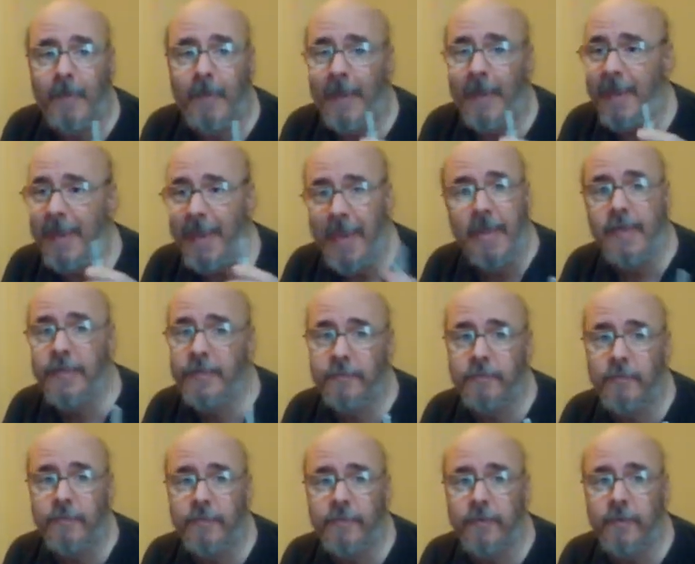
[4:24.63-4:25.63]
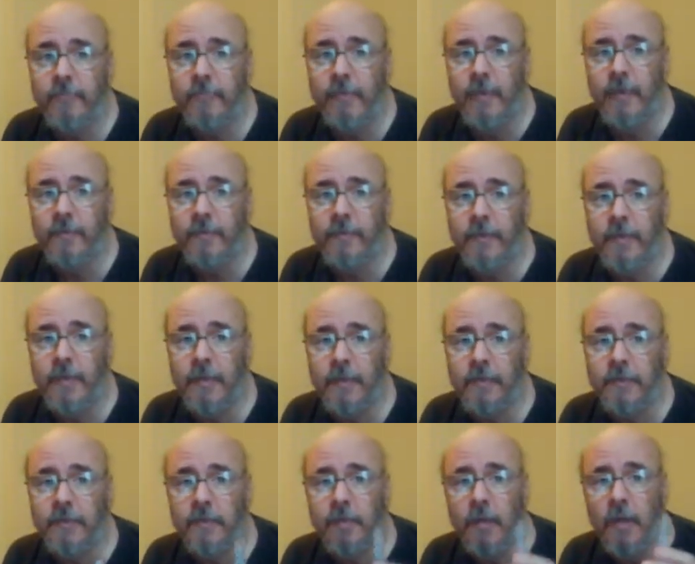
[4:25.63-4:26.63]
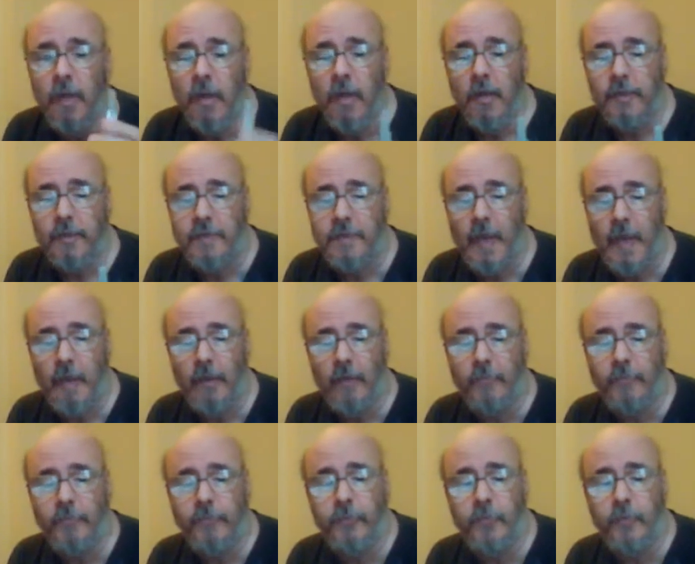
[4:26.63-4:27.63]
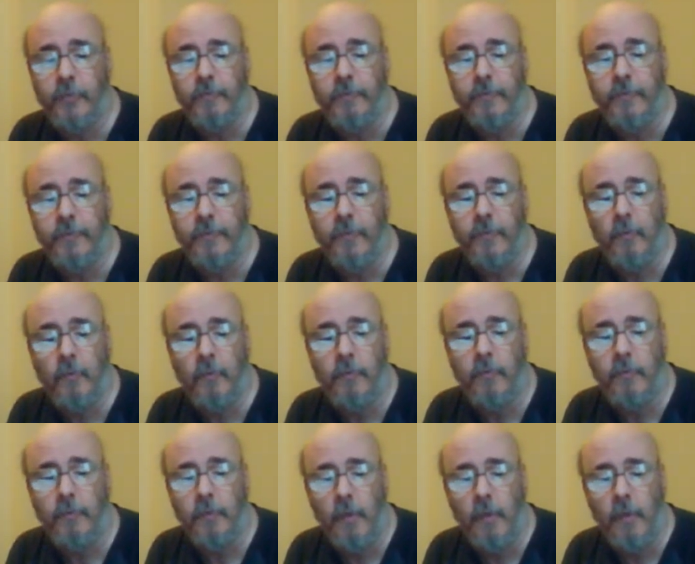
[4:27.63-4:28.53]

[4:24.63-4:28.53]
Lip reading: by any stretch of the imagination, child-proof. And so